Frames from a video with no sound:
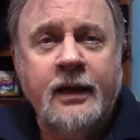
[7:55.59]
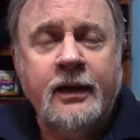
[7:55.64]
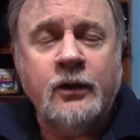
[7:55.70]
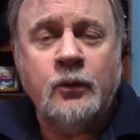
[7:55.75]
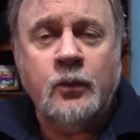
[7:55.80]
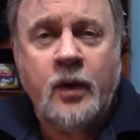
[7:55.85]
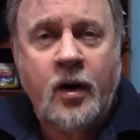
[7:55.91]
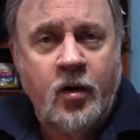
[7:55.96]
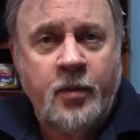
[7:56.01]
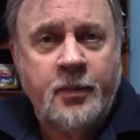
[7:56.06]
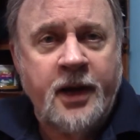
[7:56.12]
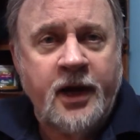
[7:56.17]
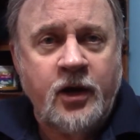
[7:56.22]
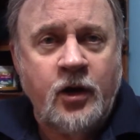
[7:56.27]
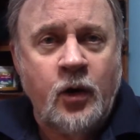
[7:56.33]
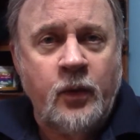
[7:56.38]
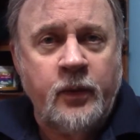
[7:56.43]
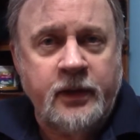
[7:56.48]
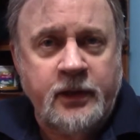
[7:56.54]
Where am I
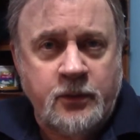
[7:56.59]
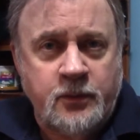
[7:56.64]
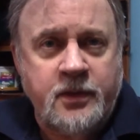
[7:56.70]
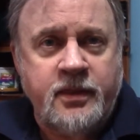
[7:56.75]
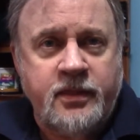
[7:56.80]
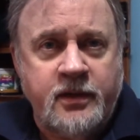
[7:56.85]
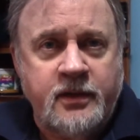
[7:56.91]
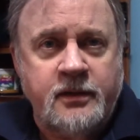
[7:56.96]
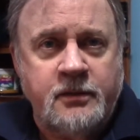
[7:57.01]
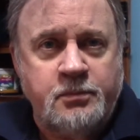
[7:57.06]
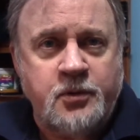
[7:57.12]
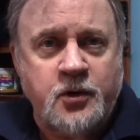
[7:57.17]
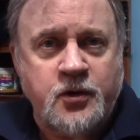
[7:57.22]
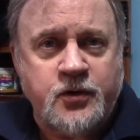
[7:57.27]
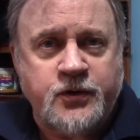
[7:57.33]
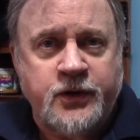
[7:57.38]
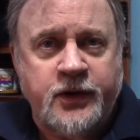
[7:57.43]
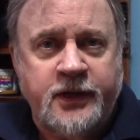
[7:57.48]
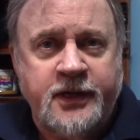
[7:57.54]
going with the
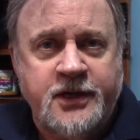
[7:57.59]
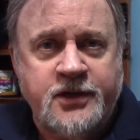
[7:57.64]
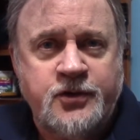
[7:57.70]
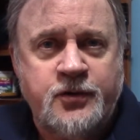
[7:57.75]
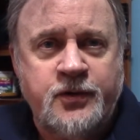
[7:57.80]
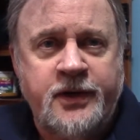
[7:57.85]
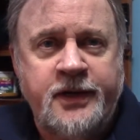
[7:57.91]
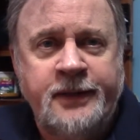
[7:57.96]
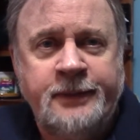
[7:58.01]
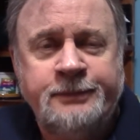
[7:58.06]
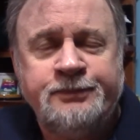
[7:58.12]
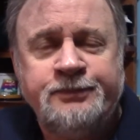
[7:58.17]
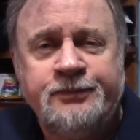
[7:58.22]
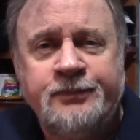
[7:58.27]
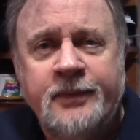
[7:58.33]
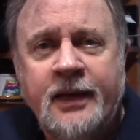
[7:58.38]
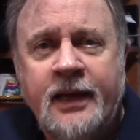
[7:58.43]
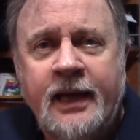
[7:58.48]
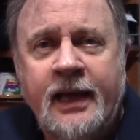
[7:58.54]
personal history?
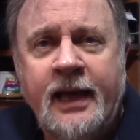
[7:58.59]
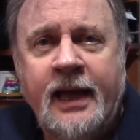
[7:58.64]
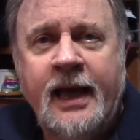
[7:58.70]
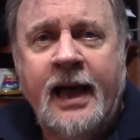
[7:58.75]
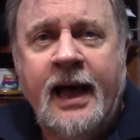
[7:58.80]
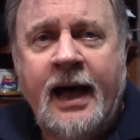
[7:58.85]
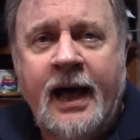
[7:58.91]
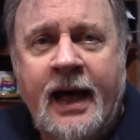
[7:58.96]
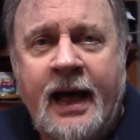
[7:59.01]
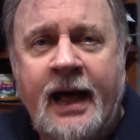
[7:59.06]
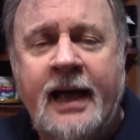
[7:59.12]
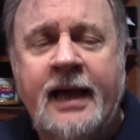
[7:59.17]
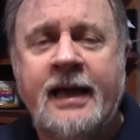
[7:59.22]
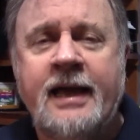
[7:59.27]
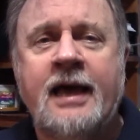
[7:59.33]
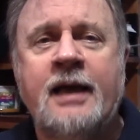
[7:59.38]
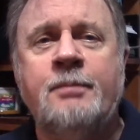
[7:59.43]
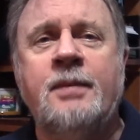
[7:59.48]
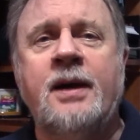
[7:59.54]
I
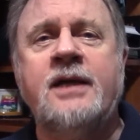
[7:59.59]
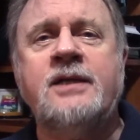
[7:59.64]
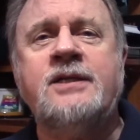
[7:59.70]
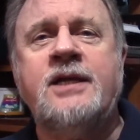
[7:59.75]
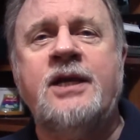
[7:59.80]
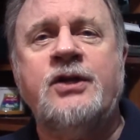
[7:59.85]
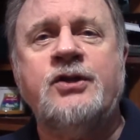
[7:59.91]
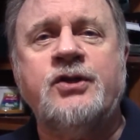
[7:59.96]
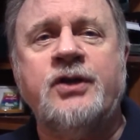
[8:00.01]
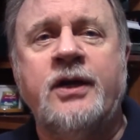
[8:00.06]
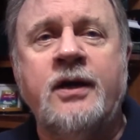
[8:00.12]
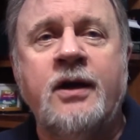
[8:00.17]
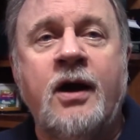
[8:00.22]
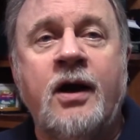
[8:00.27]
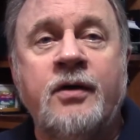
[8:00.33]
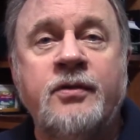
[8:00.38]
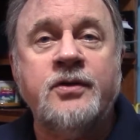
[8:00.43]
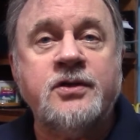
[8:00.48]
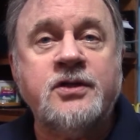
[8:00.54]
and my teaching
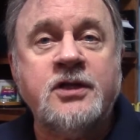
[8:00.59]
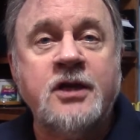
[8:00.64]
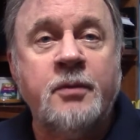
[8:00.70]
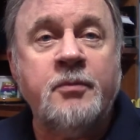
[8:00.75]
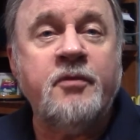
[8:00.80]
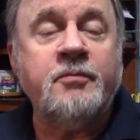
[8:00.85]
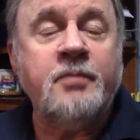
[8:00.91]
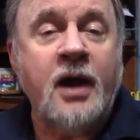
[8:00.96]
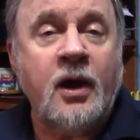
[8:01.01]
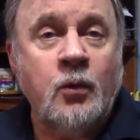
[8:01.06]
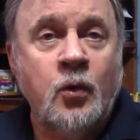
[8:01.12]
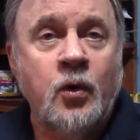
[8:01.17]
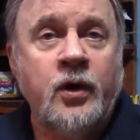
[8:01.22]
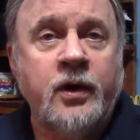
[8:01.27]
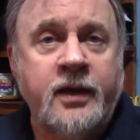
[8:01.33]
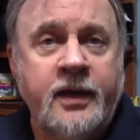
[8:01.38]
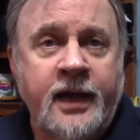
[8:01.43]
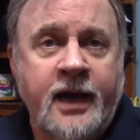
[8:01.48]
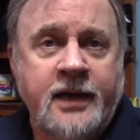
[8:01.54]
are sum of my
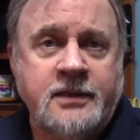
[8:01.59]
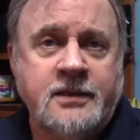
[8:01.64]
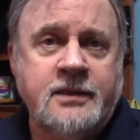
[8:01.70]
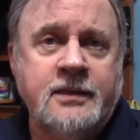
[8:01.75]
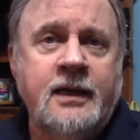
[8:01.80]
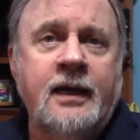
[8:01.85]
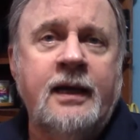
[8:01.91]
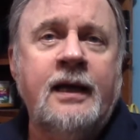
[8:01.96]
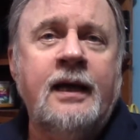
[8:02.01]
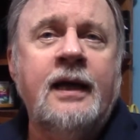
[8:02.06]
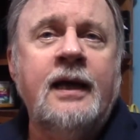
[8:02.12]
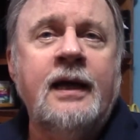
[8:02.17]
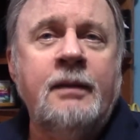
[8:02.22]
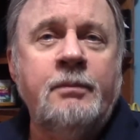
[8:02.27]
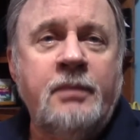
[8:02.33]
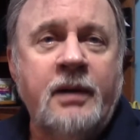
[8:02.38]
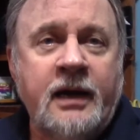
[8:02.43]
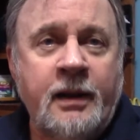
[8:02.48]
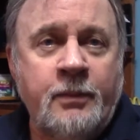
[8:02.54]
work, yes,
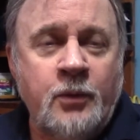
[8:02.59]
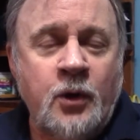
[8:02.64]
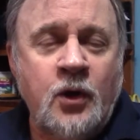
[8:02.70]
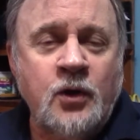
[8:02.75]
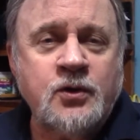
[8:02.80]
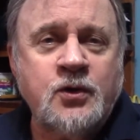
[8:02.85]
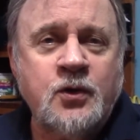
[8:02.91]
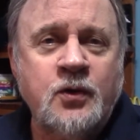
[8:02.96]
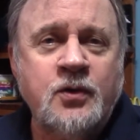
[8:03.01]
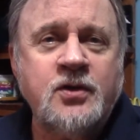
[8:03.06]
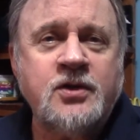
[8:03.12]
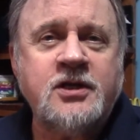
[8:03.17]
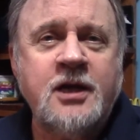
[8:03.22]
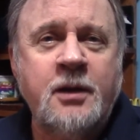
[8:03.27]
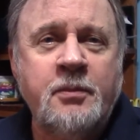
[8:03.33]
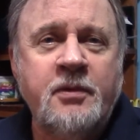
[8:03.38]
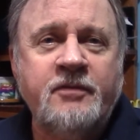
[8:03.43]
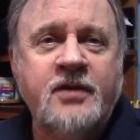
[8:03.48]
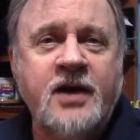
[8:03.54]
but I'm also the
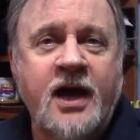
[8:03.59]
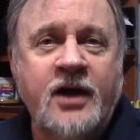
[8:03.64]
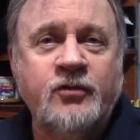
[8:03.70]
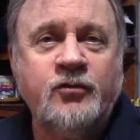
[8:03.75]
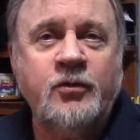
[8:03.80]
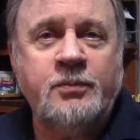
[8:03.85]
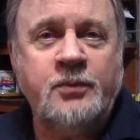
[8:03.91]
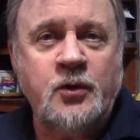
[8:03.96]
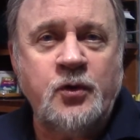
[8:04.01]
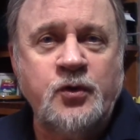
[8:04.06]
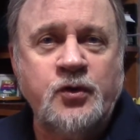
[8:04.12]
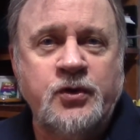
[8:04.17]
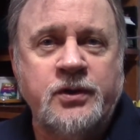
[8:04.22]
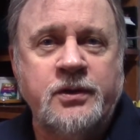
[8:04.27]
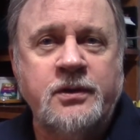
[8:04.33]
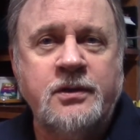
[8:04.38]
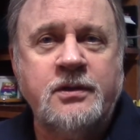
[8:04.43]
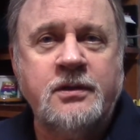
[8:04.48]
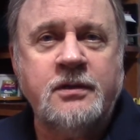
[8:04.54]
sum of
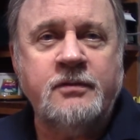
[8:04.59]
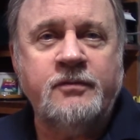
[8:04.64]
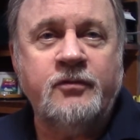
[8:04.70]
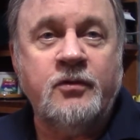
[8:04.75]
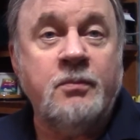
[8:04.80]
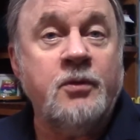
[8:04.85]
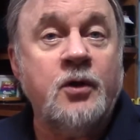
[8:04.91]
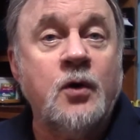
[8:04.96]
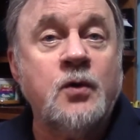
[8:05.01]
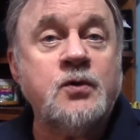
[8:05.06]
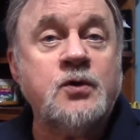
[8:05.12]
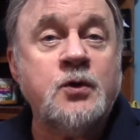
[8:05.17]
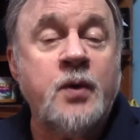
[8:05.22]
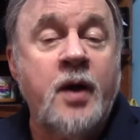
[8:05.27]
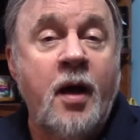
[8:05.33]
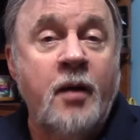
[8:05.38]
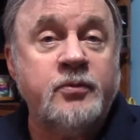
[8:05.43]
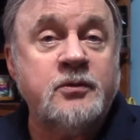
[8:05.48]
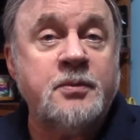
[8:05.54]
contributions from those who
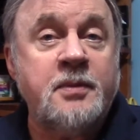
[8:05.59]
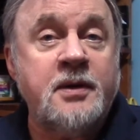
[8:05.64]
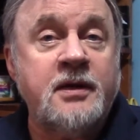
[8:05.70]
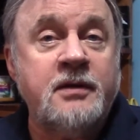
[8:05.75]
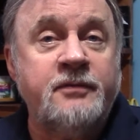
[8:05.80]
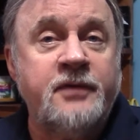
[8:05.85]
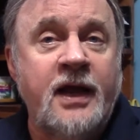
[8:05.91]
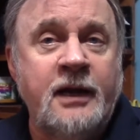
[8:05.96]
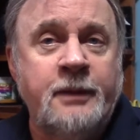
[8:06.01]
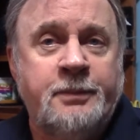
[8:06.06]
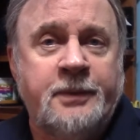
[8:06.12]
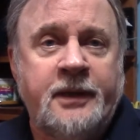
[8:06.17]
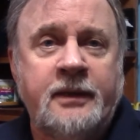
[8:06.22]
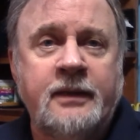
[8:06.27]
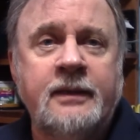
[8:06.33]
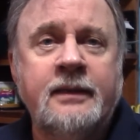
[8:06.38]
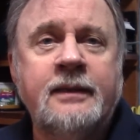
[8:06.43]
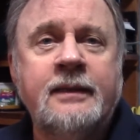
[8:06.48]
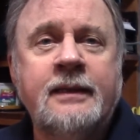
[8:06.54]
helped me develop it,
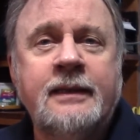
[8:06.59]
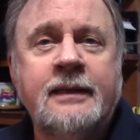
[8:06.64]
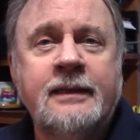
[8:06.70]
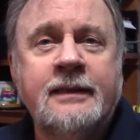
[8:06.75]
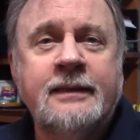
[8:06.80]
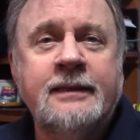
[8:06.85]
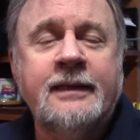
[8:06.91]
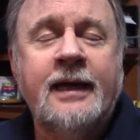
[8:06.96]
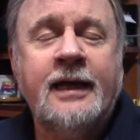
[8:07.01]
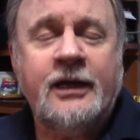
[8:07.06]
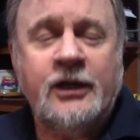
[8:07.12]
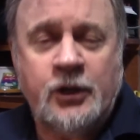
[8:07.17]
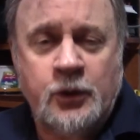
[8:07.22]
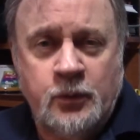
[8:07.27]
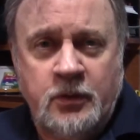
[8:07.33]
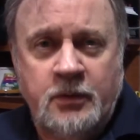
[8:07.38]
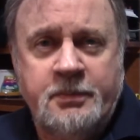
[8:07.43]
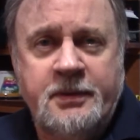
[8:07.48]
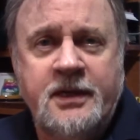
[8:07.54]
and you
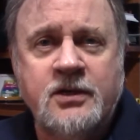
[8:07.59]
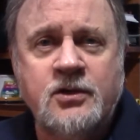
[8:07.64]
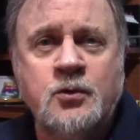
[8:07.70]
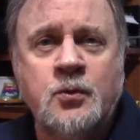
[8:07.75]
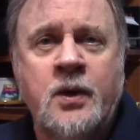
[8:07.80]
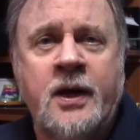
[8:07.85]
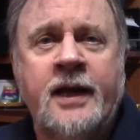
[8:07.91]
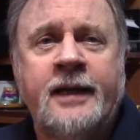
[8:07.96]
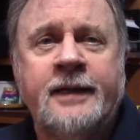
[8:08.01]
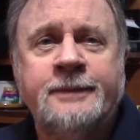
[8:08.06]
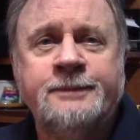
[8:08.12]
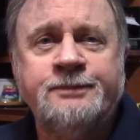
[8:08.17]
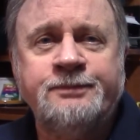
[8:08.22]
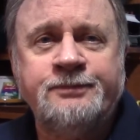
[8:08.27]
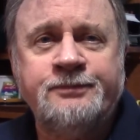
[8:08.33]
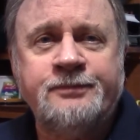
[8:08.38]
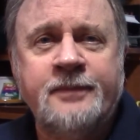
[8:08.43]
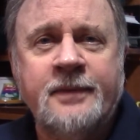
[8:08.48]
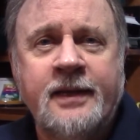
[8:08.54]
will be as well.
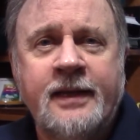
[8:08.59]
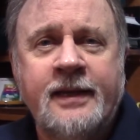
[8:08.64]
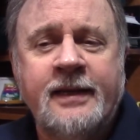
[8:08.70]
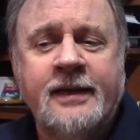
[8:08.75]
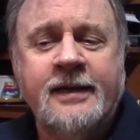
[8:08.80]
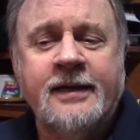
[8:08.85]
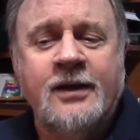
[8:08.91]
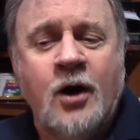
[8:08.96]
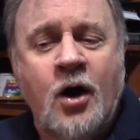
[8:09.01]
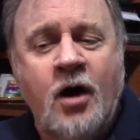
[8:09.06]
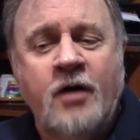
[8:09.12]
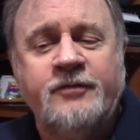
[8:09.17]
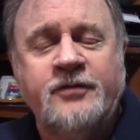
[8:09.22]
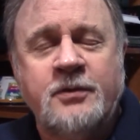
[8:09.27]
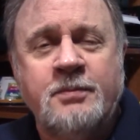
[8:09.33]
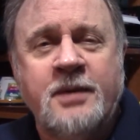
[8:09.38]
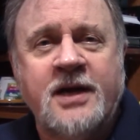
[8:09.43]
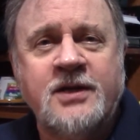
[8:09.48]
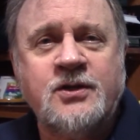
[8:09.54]

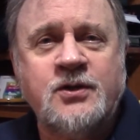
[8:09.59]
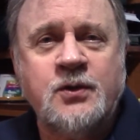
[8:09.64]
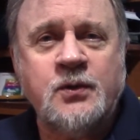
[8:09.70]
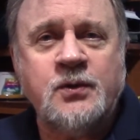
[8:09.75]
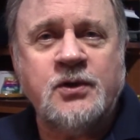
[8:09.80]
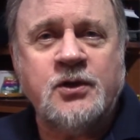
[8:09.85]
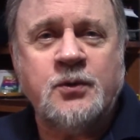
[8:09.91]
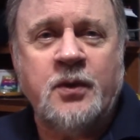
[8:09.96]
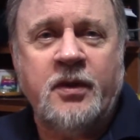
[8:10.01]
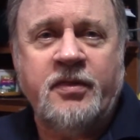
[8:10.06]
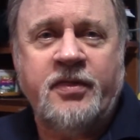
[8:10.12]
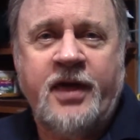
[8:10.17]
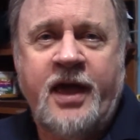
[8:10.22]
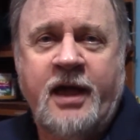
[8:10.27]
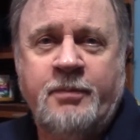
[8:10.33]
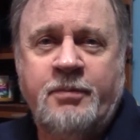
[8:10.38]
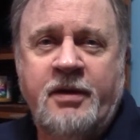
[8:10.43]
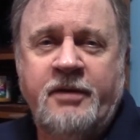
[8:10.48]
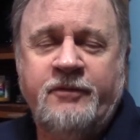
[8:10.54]
Often my students will
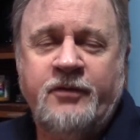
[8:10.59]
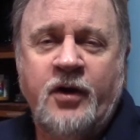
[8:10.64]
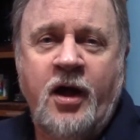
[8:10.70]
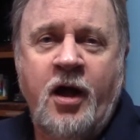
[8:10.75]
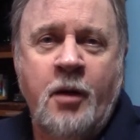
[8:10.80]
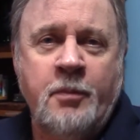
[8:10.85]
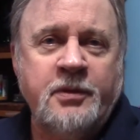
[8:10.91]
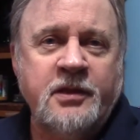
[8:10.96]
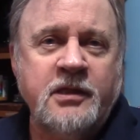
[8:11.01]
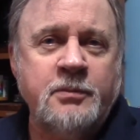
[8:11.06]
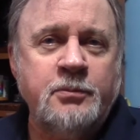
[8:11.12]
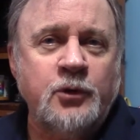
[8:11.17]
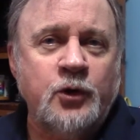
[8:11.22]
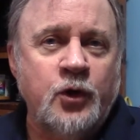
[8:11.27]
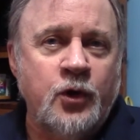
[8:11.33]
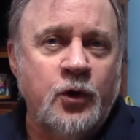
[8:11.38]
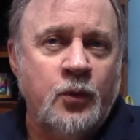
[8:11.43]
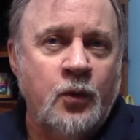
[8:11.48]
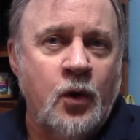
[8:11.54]
thank me for helping them
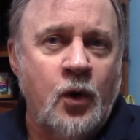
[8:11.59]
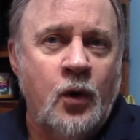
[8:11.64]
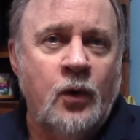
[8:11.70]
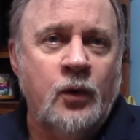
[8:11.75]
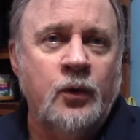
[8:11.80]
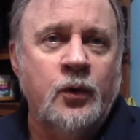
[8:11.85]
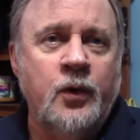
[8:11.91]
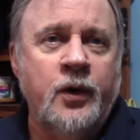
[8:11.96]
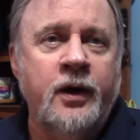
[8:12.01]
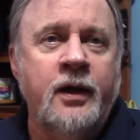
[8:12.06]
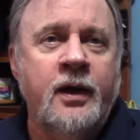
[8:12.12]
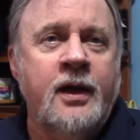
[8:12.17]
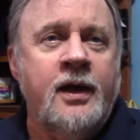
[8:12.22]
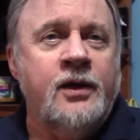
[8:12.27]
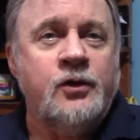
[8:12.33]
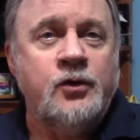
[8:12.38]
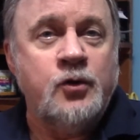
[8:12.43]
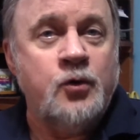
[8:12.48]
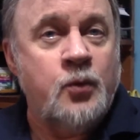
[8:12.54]
learn a role or
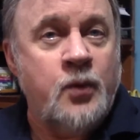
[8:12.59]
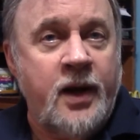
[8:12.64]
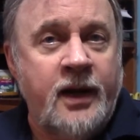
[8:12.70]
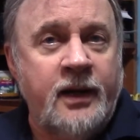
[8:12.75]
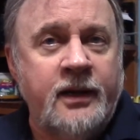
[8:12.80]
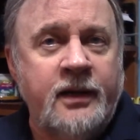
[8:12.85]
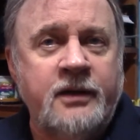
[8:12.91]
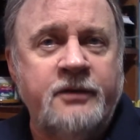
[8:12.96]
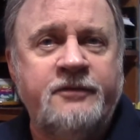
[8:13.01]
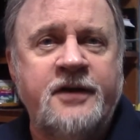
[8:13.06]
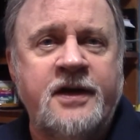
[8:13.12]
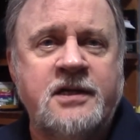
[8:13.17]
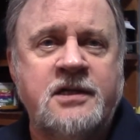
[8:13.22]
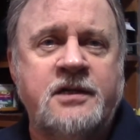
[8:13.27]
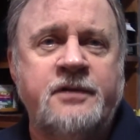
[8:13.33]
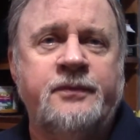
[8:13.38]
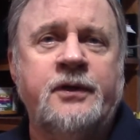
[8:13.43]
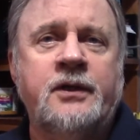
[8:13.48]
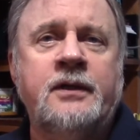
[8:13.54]
do well in a
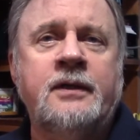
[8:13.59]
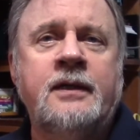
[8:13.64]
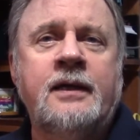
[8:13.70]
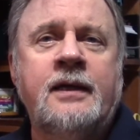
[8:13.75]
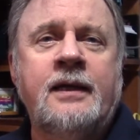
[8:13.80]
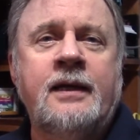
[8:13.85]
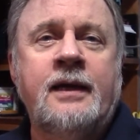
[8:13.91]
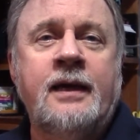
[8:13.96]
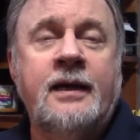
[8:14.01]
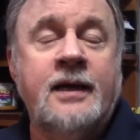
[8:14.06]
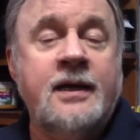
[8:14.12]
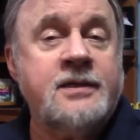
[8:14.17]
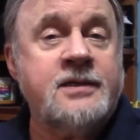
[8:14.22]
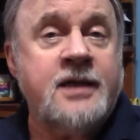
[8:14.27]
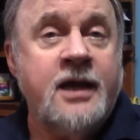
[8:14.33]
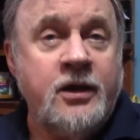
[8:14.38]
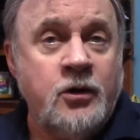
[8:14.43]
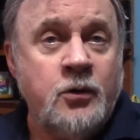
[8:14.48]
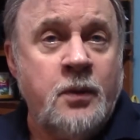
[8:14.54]
festival, and I
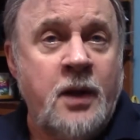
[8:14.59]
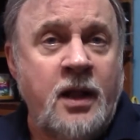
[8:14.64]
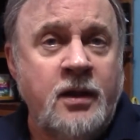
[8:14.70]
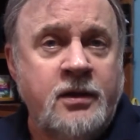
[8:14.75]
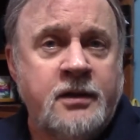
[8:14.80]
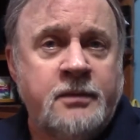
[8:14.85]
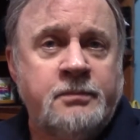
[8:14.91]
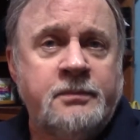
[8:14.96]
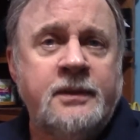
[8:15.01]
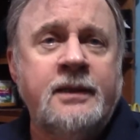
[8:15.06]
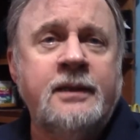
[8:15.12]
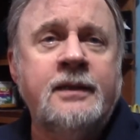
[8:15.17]
say you're welcome,